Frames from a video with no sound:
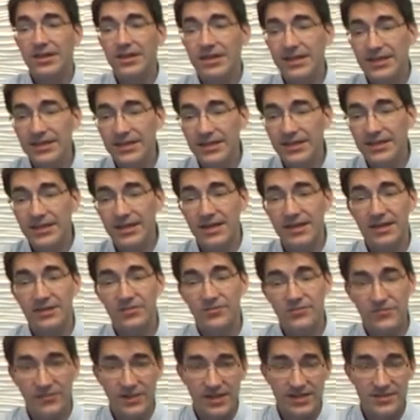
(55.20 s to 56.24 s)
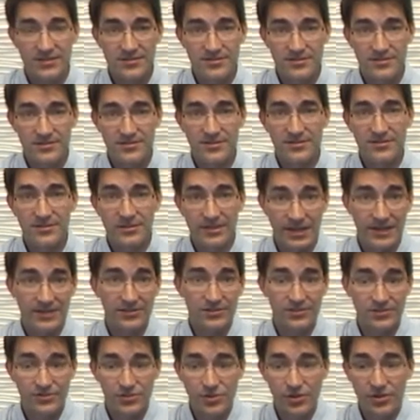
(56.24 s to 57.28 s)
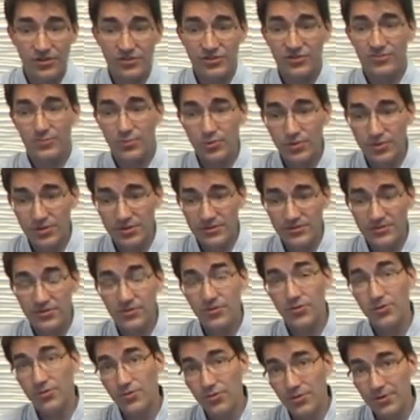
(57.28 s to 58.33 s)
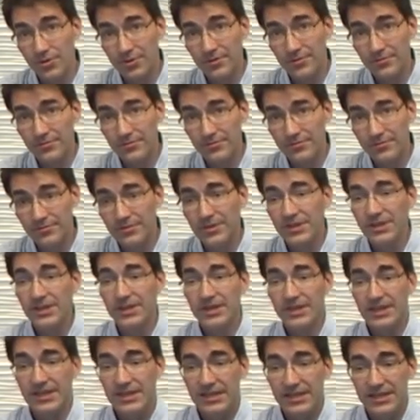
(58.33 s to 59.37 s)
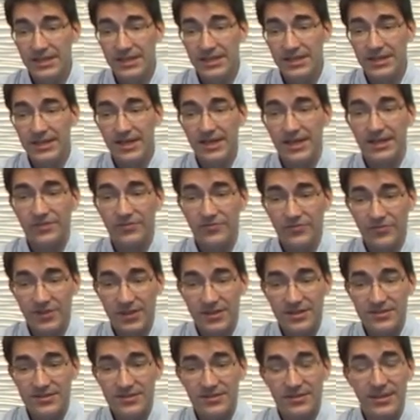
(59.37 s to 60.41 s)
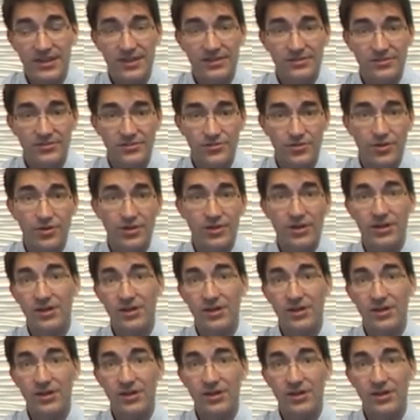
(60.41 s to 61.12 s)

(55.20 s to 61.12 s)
He and his friends like to talk sports, or he and his friends like to talk